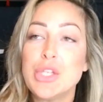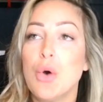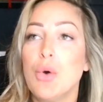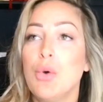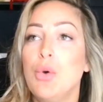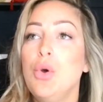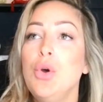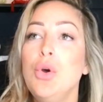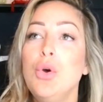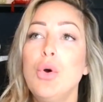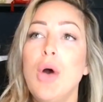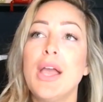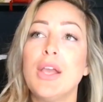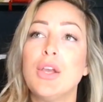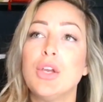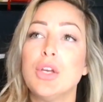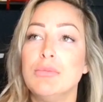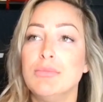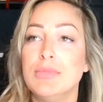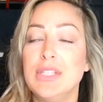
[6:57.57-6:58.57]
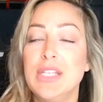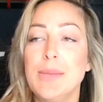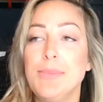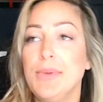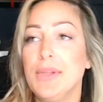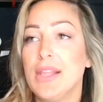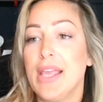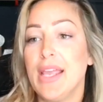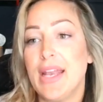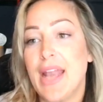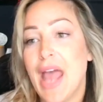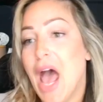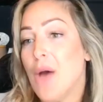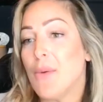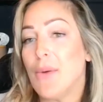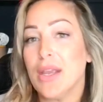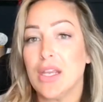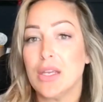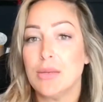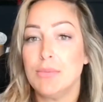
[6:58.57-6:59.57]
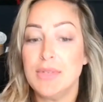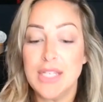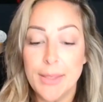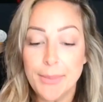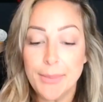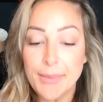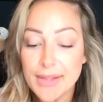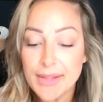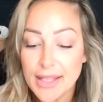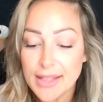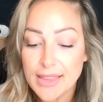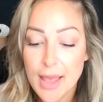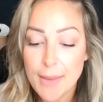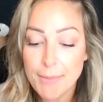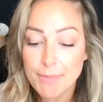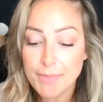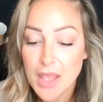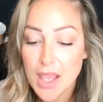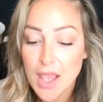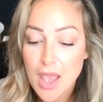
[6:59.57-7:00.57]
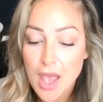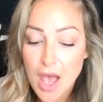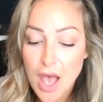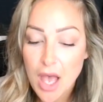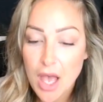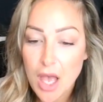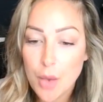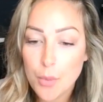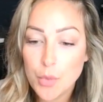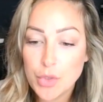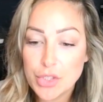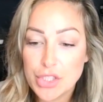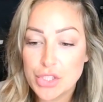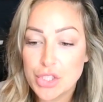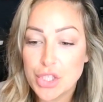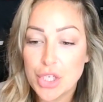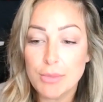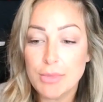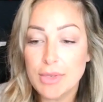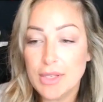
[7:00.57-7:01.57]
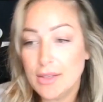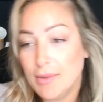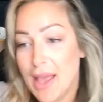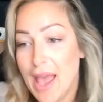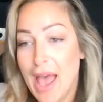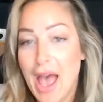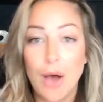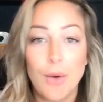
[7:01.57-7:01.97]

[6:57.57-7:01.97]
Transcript: So who I could manipulate and how I could manipulate them would determine